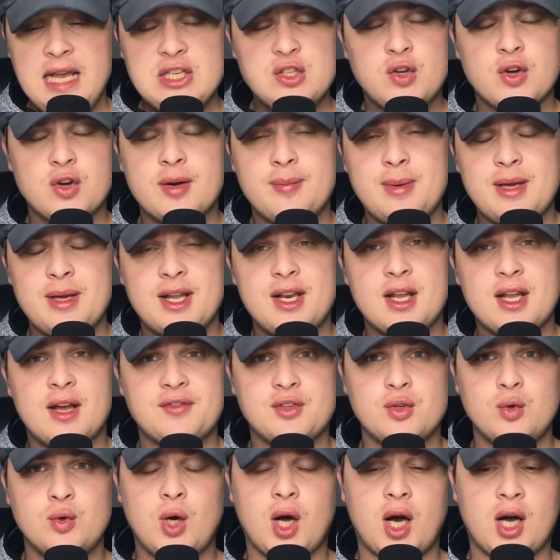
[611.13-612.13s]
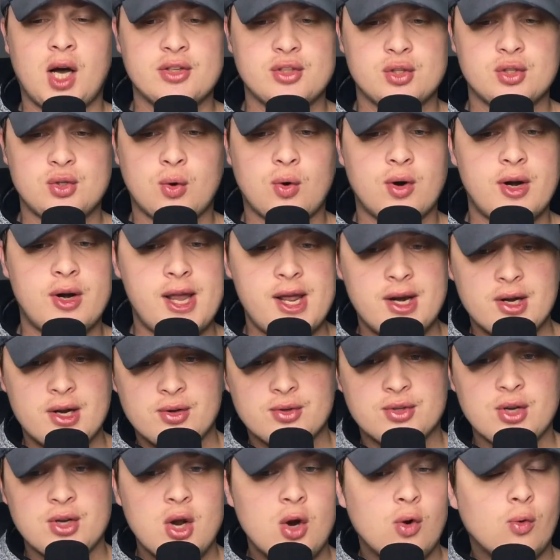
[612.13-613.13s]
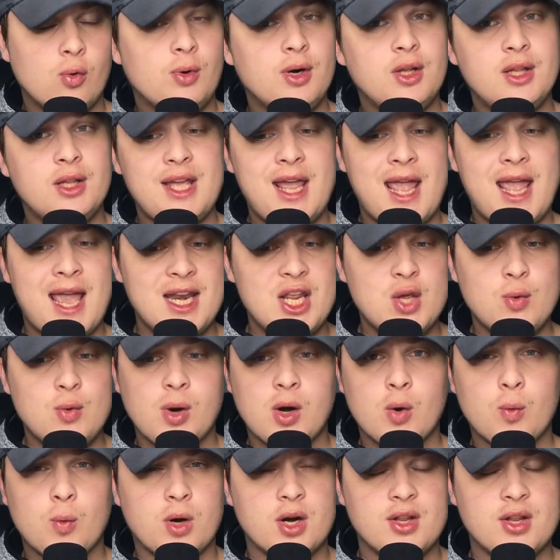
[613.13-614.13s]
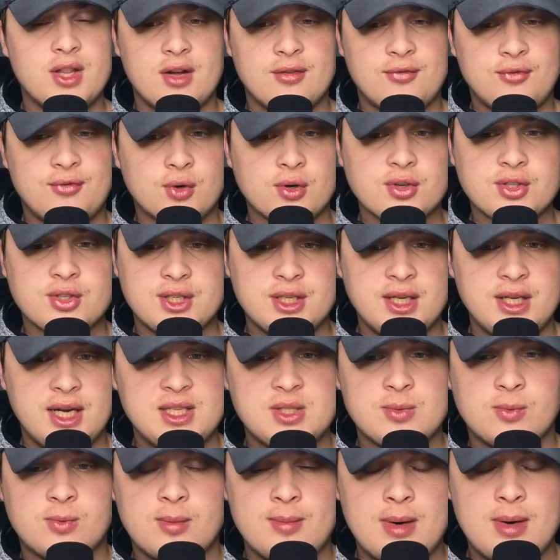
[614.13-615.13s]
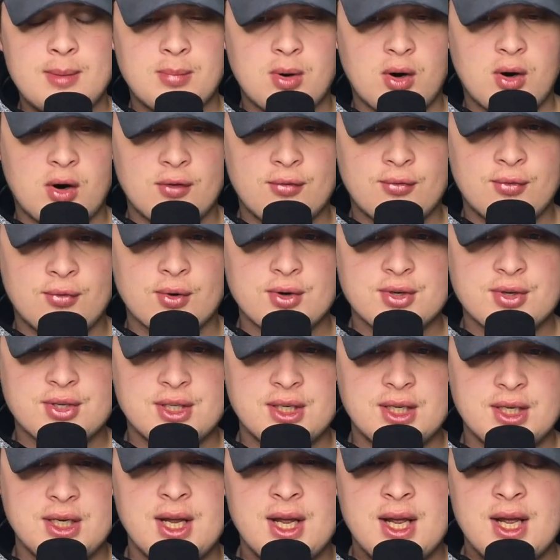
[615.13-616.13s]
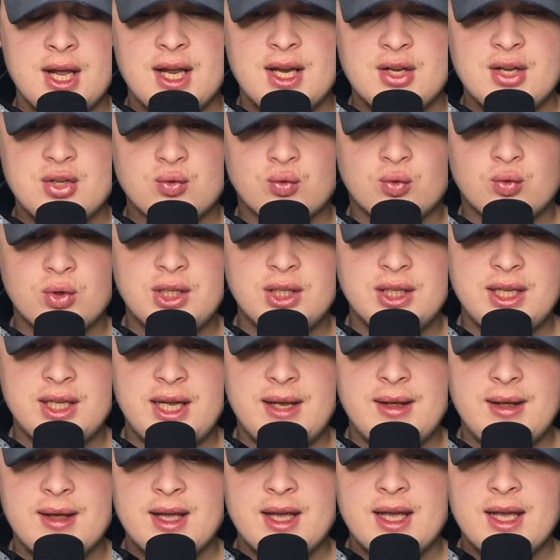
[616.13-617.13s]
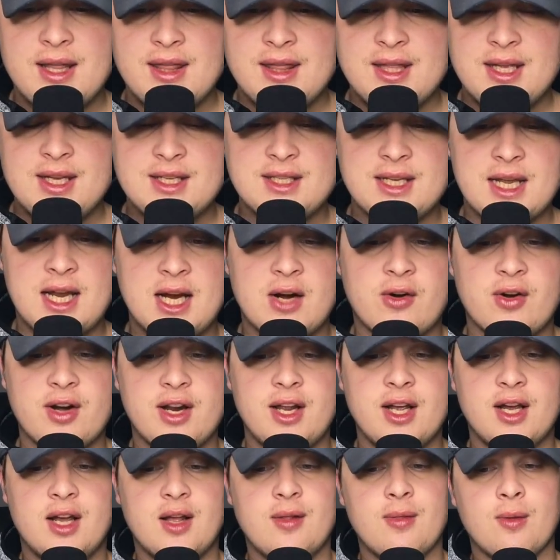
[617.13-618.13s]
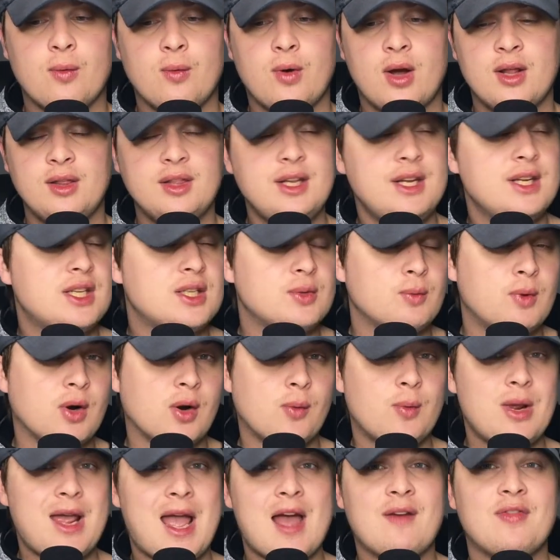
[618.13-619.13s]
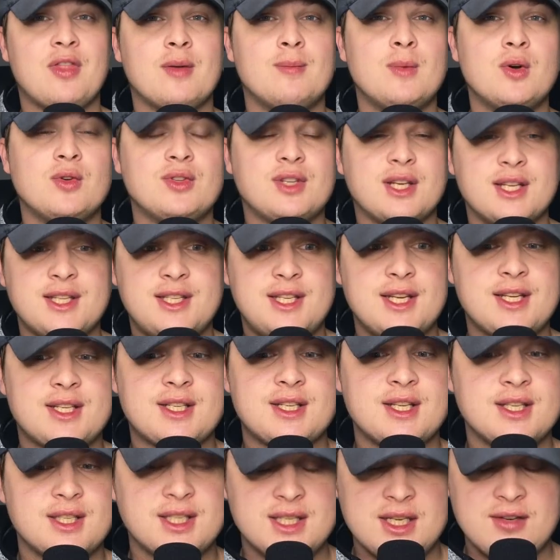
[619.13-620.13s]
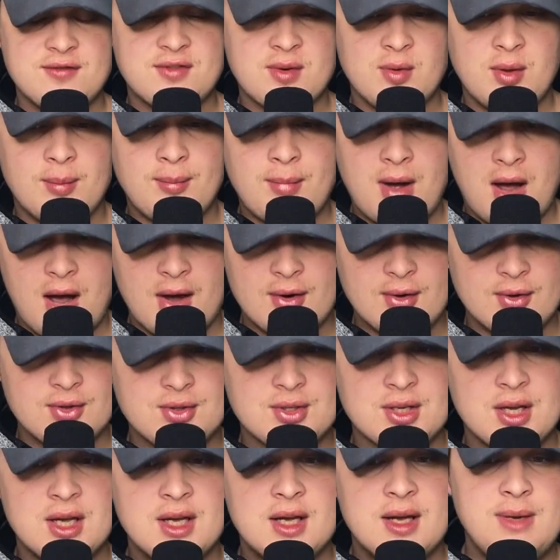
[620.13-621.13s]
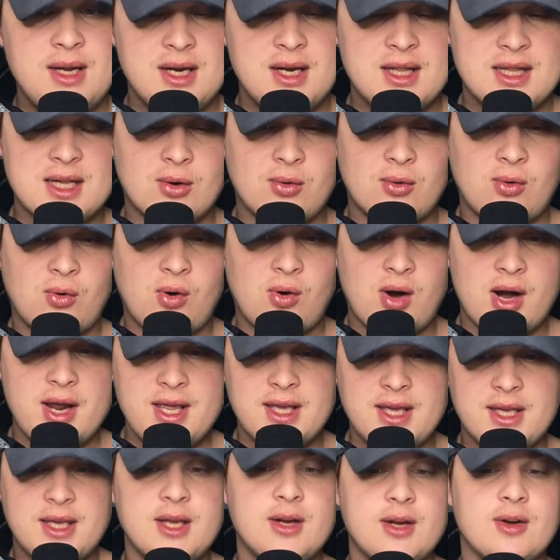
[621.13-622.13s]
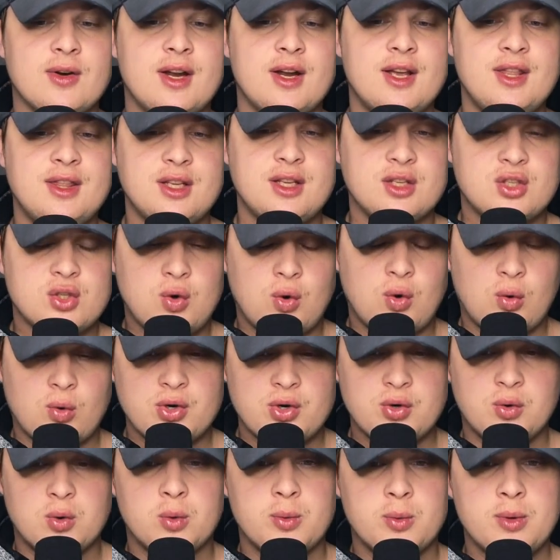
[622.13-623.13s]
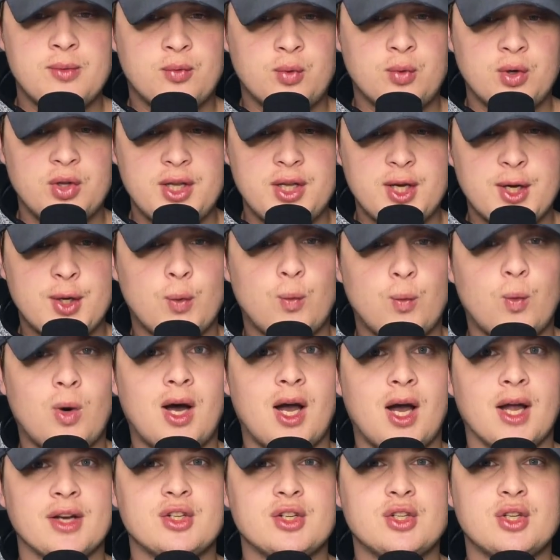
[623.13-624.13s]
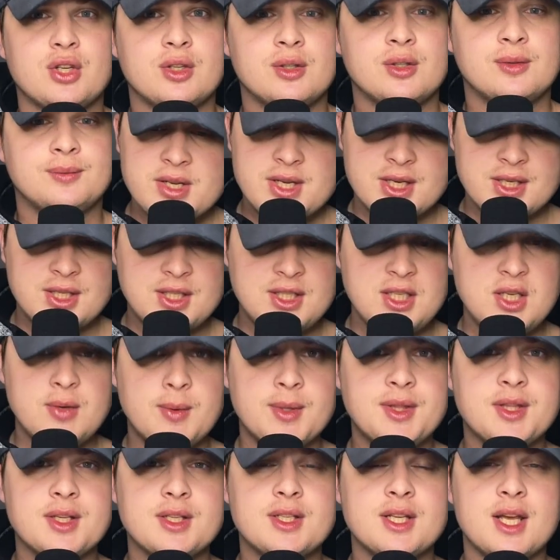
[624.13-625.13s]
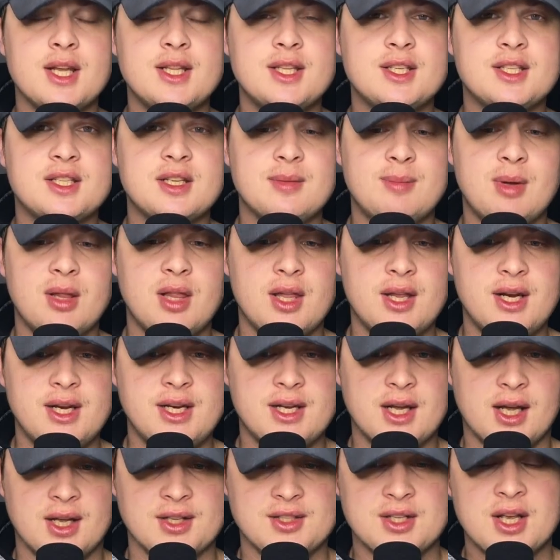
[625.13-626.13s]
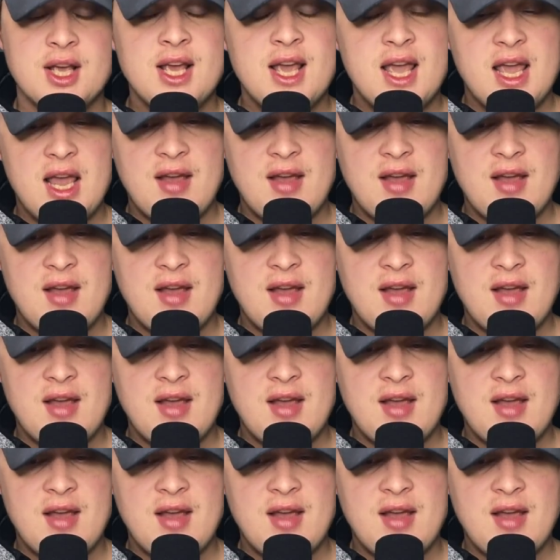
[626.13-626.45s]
is going to be enough to cause tornadoes really anywhere where that forcing is. And remember, our forcing is really in this area at least where we have the most consistency from the models, meaning that right here in this corridor, we've really got to watch to see what this instability does.